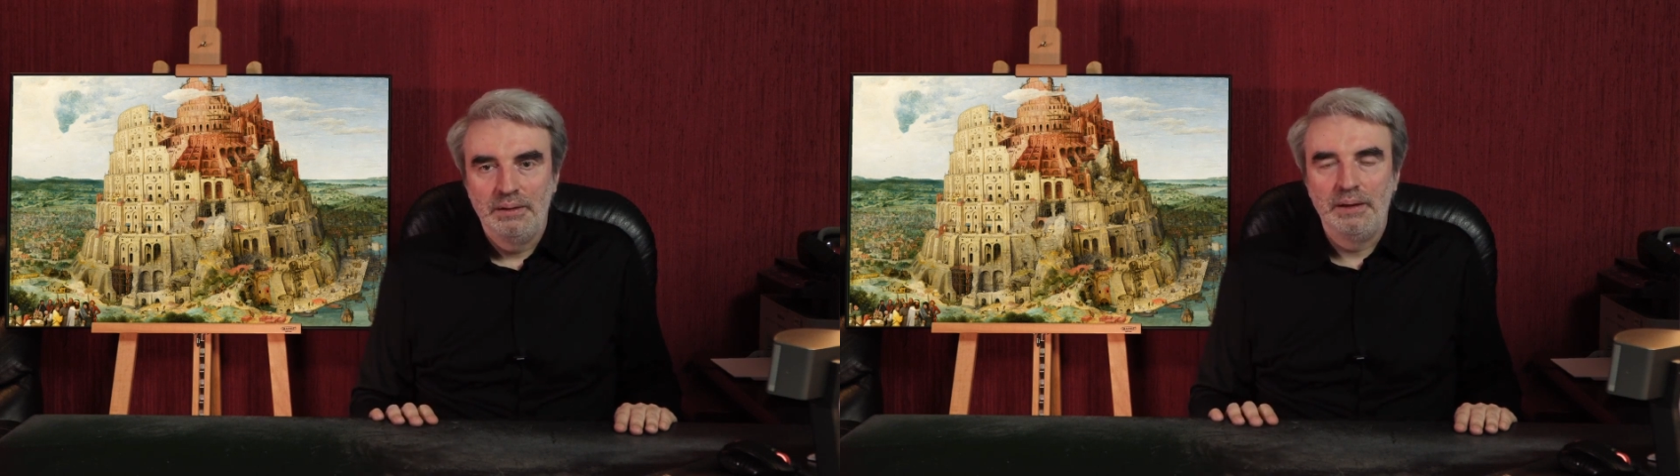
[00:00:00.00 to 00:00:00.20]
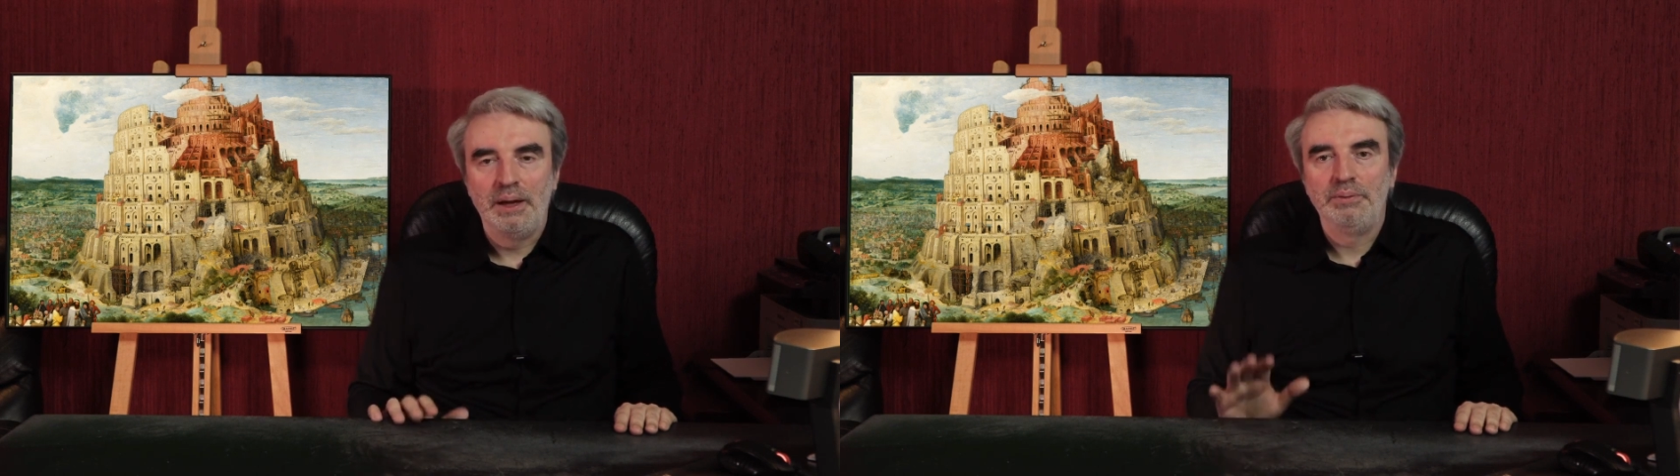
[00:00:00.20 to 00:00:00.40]

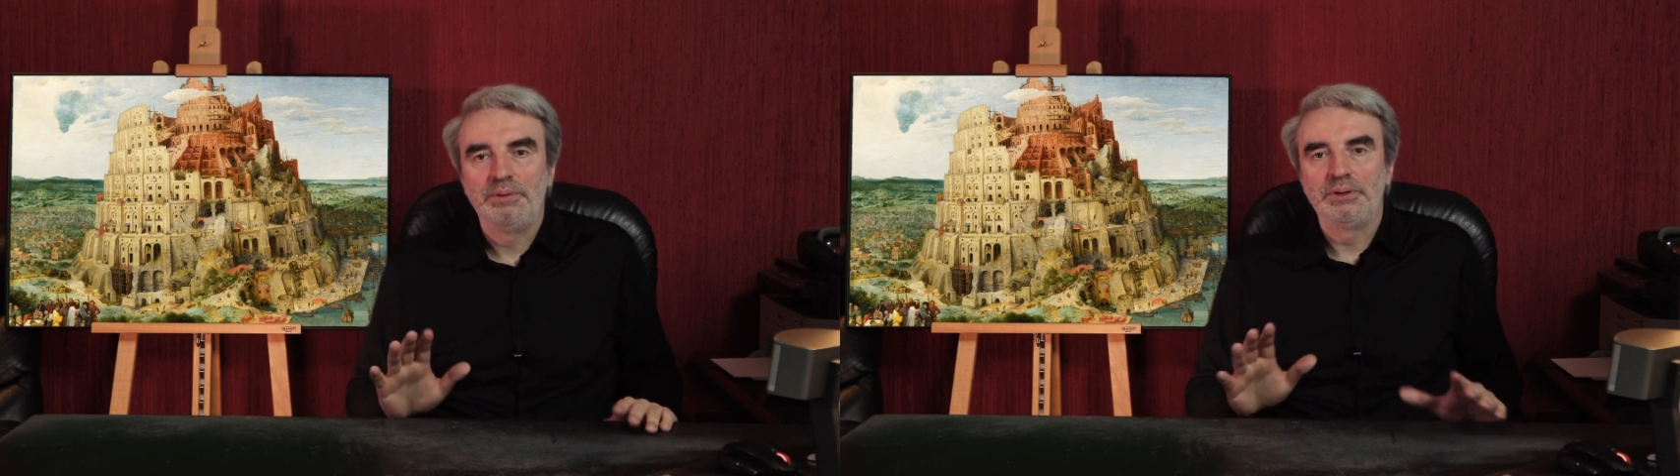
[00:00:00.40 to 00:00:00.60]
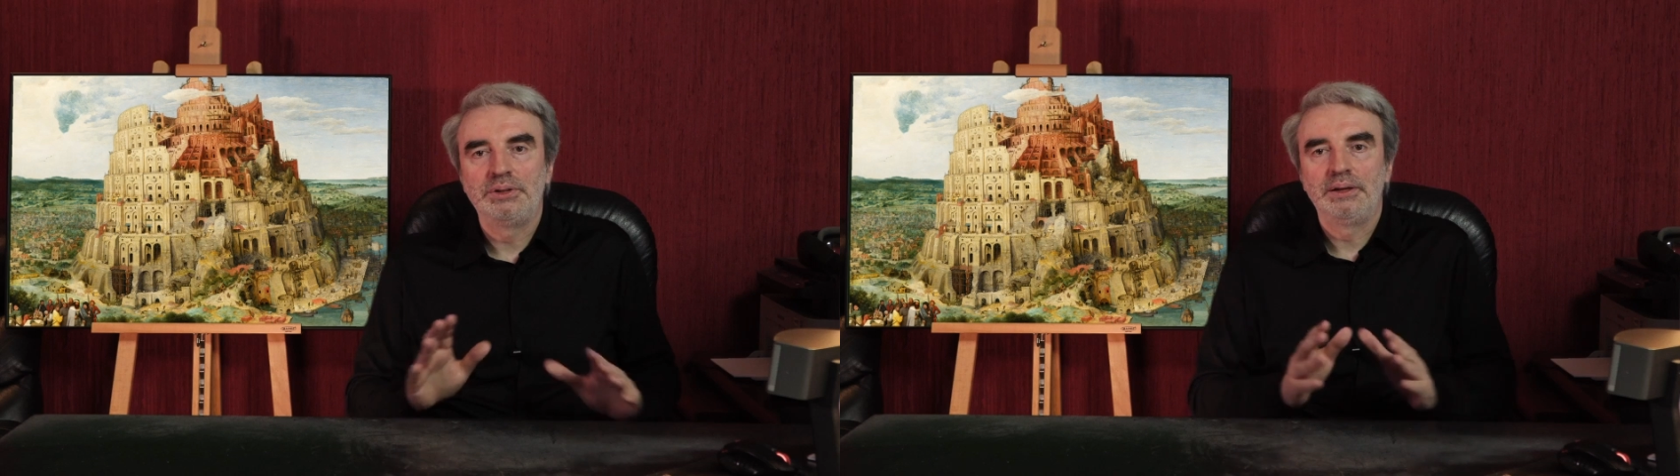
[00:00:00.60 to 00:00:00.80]
Now,
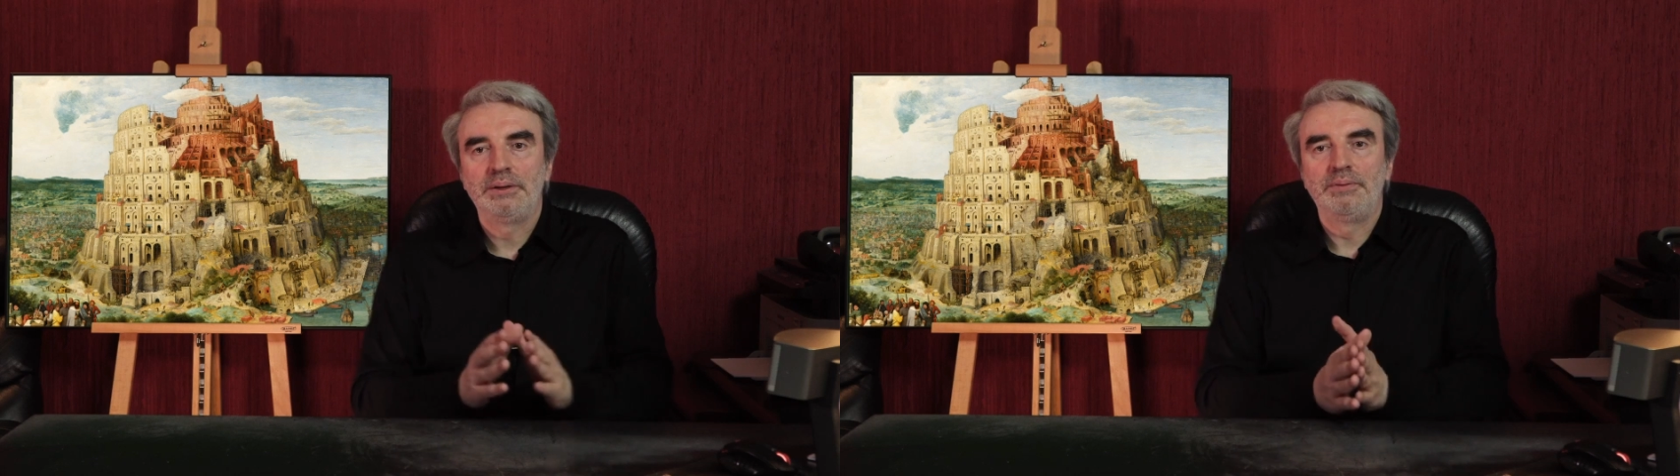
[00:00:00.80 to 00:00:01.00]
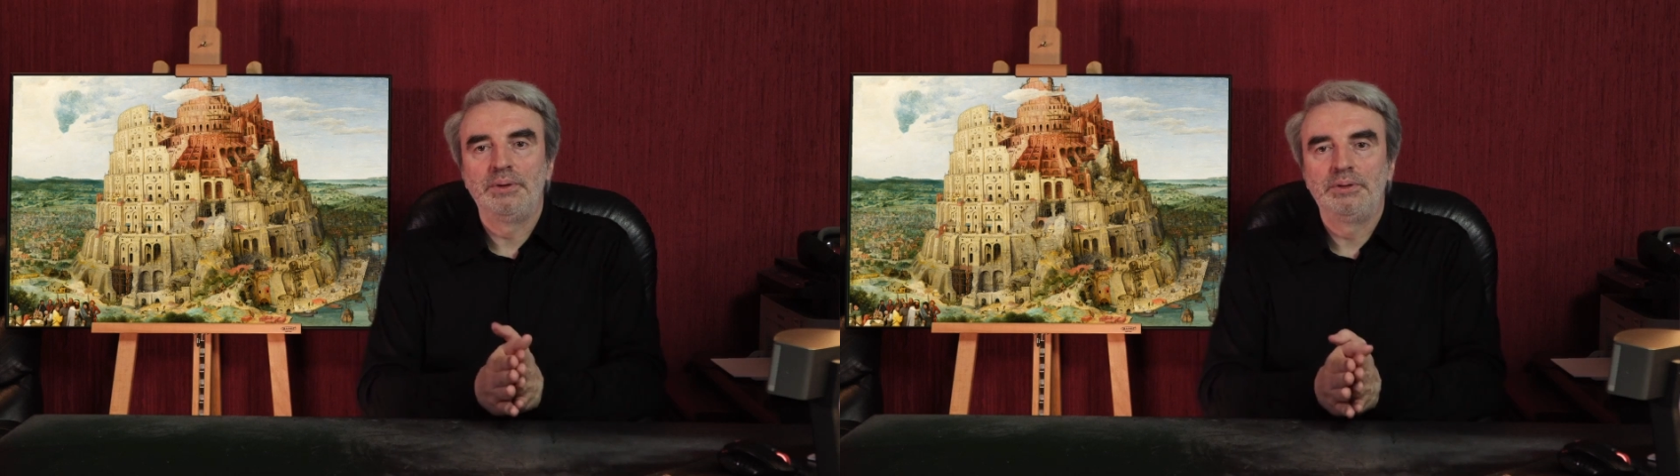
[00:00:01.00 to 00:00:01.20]
firstly, the
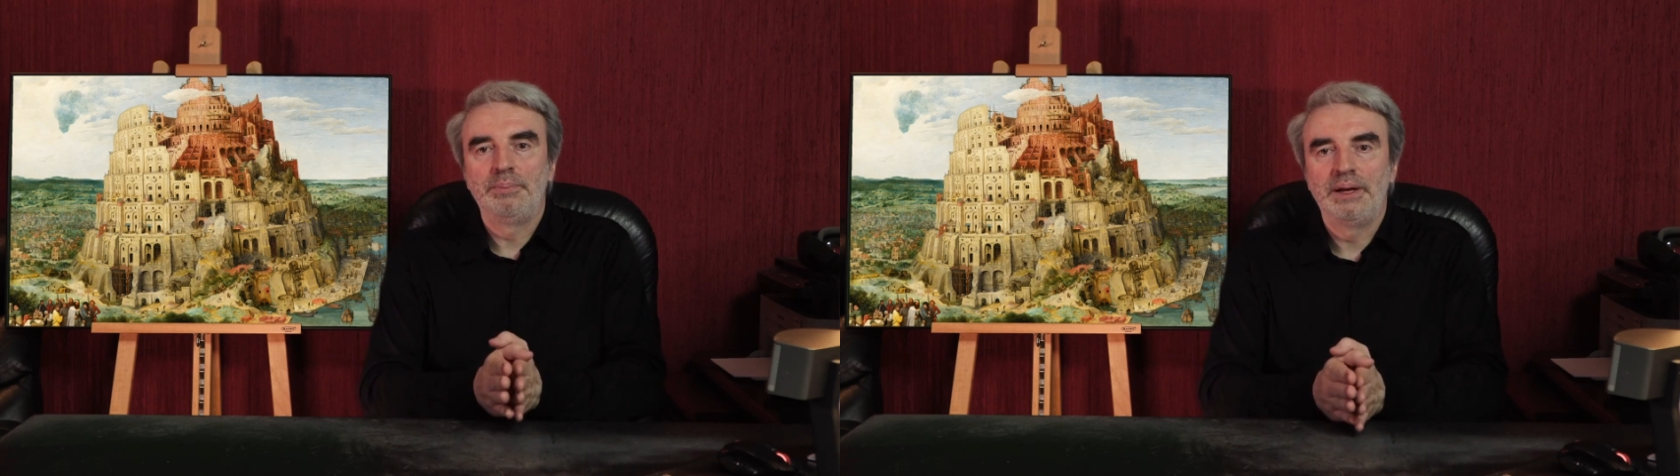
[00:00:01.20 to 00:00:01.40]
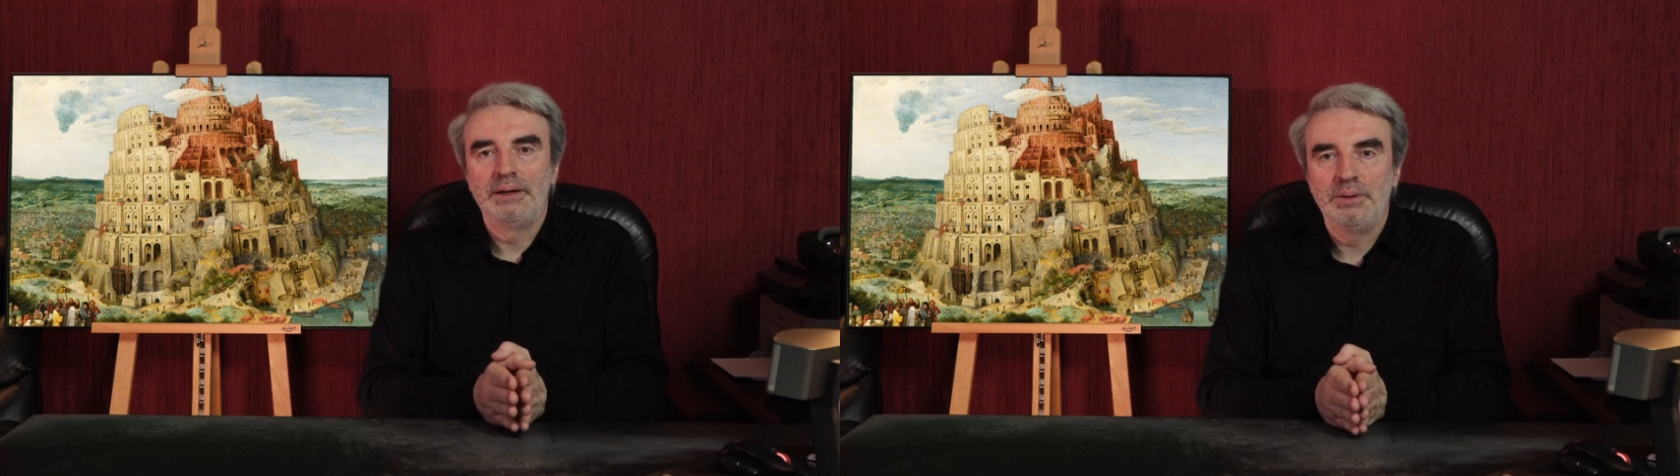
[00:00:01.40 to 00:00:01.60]
first
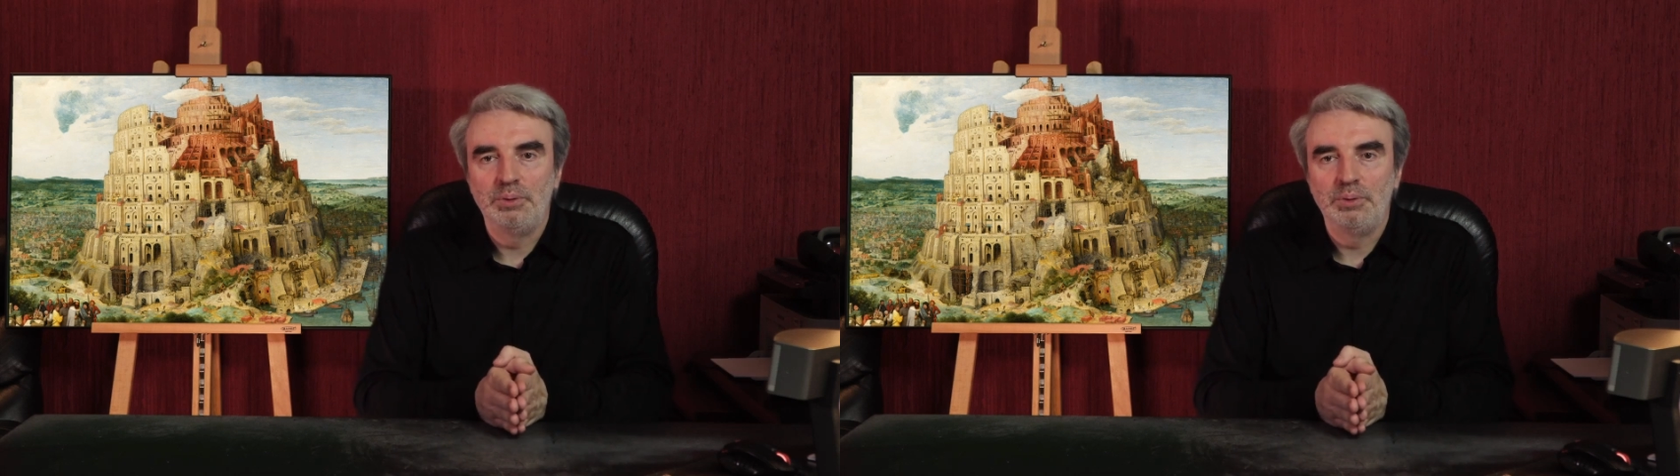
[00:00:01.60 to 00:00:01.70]
painting